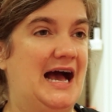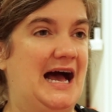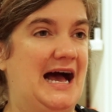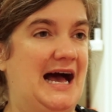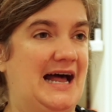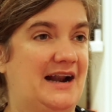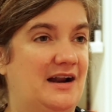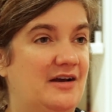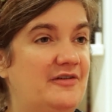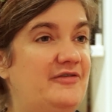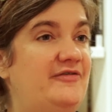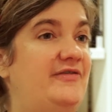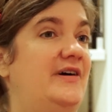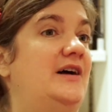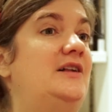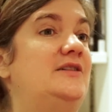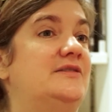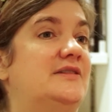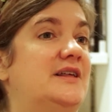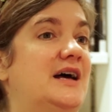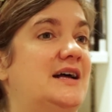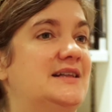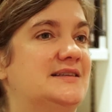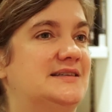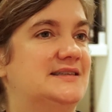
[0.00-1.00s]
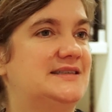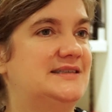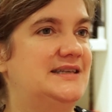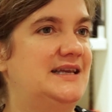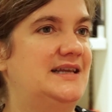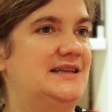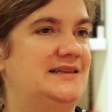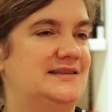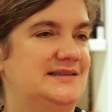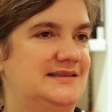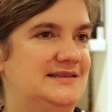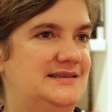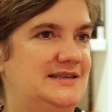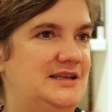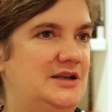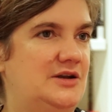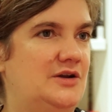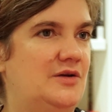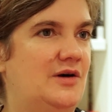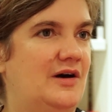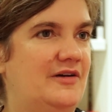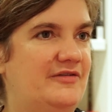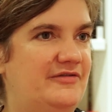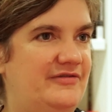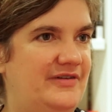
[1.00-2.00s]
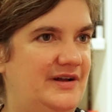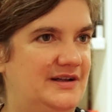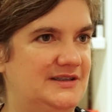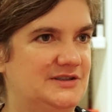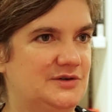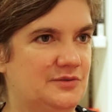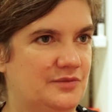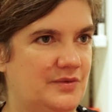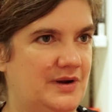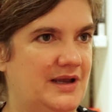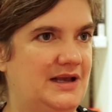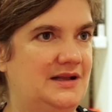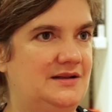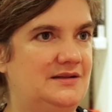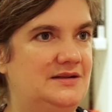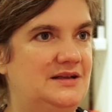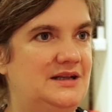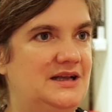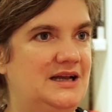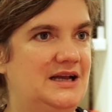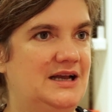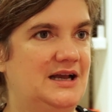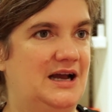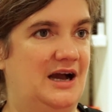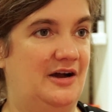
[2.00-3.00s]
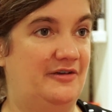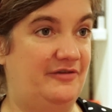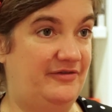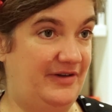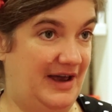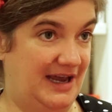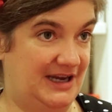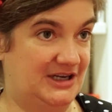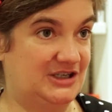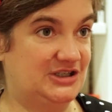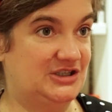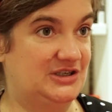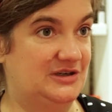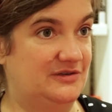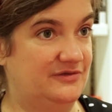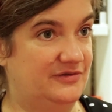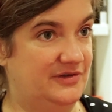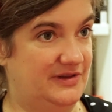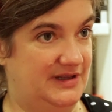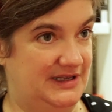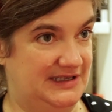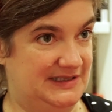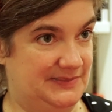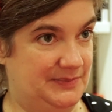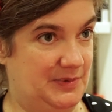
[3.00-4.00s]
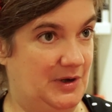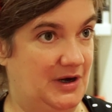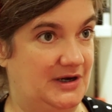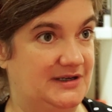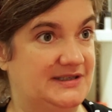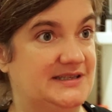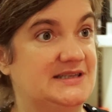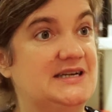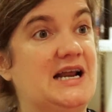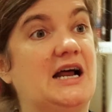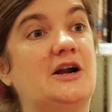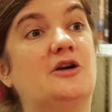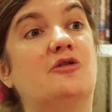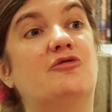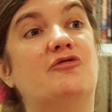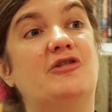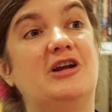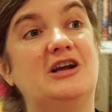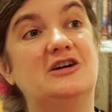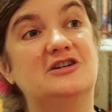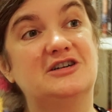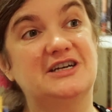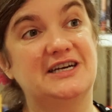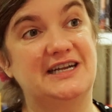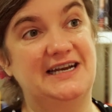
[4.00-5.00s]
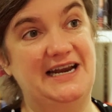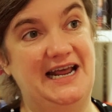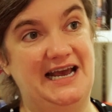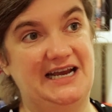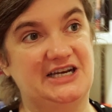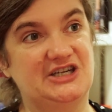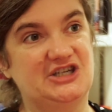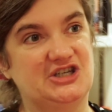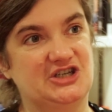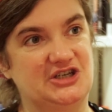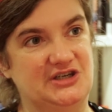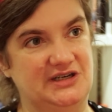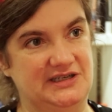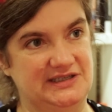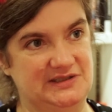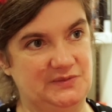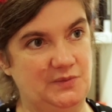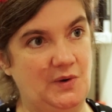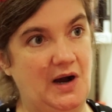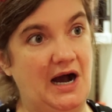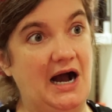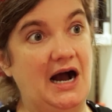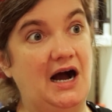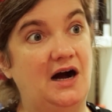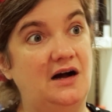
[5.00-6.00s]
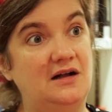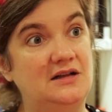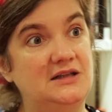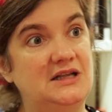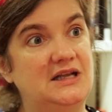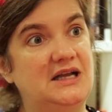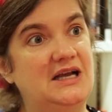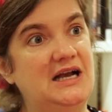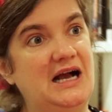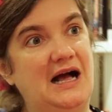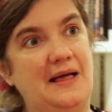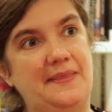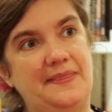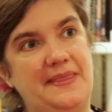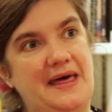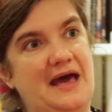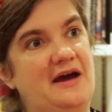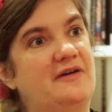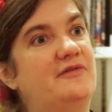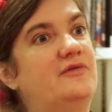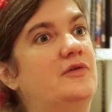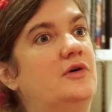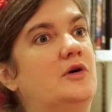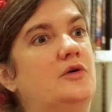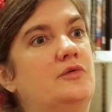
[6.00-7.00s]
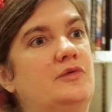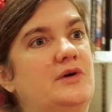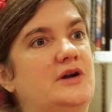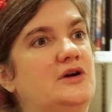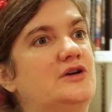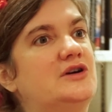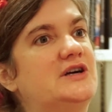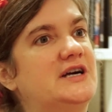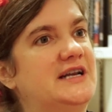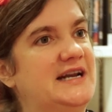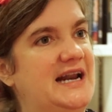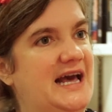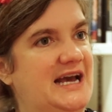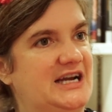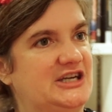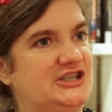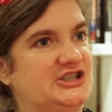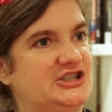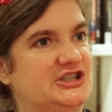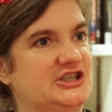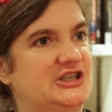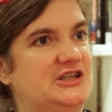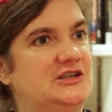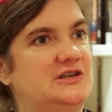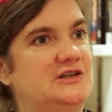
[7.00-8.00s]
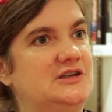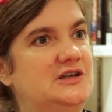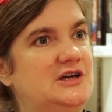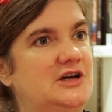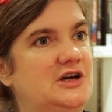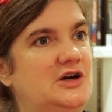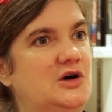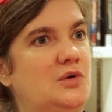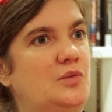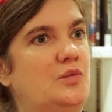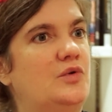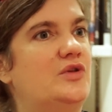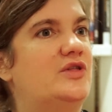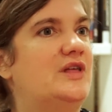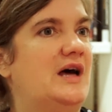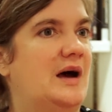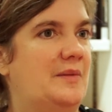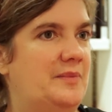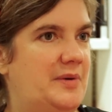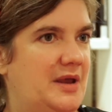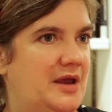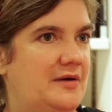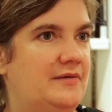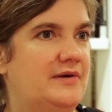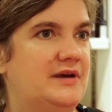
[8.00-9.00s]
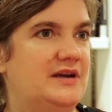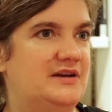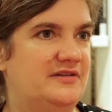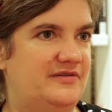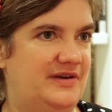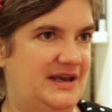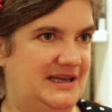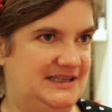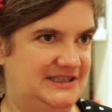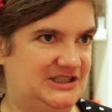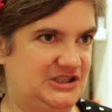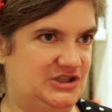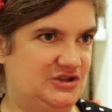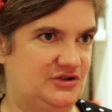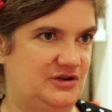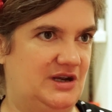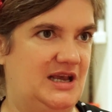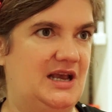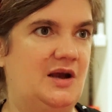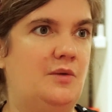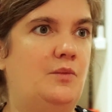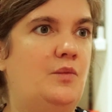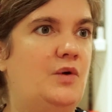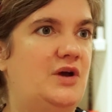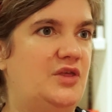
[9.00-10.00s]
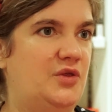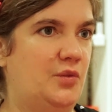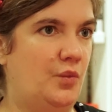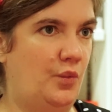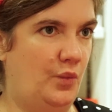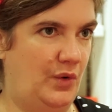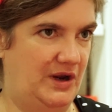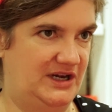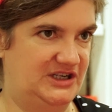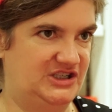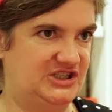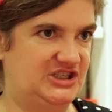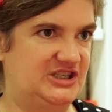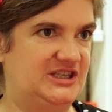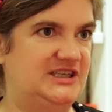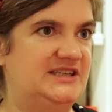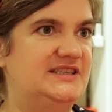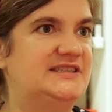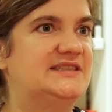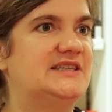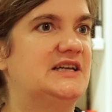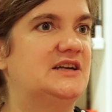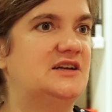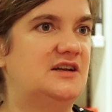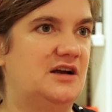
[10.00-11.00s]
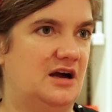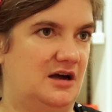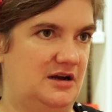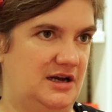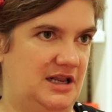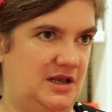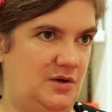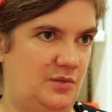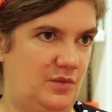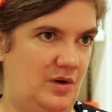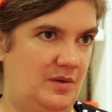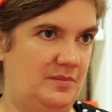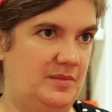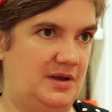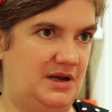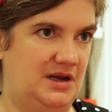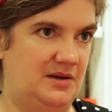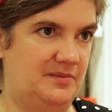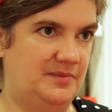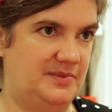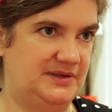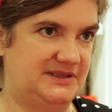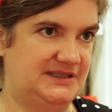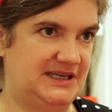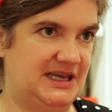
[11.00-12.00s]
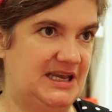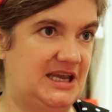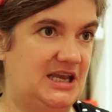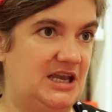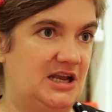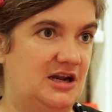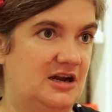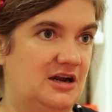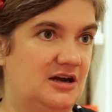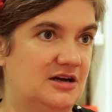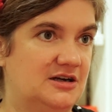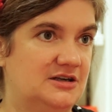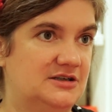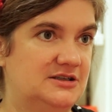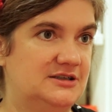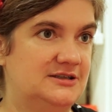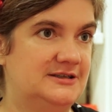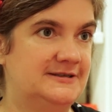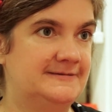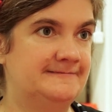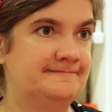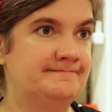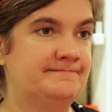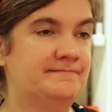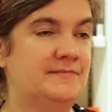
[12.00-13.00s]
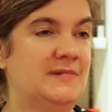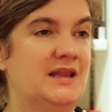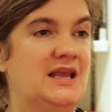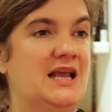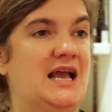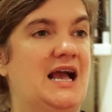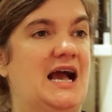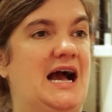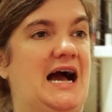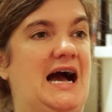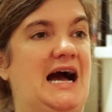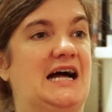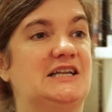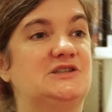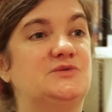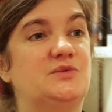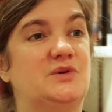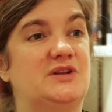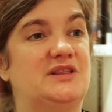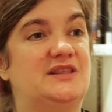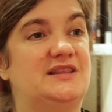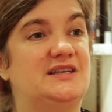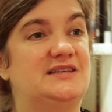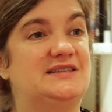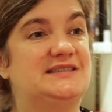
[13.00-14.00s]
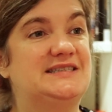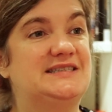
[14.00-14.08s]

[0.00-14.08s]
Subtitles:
And I felt that since, I felt a real affection for this person and a real connection as well, and therefore a real connection with that period of history and with witches and cunning women in particular. And with the